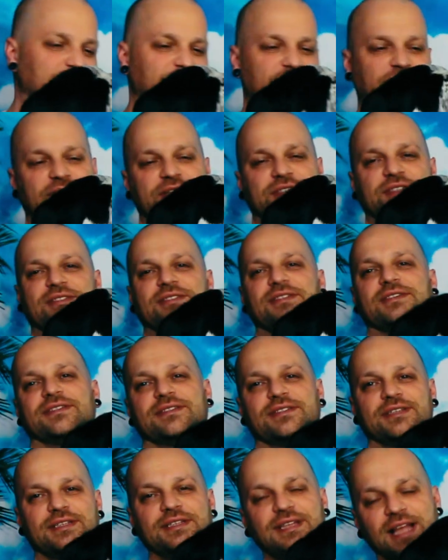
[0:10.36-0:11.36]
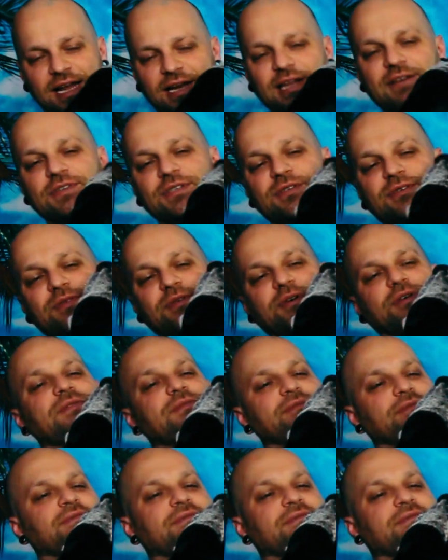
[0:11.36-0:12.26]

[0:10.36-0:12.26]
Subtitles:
unprofessional. I love you too, though.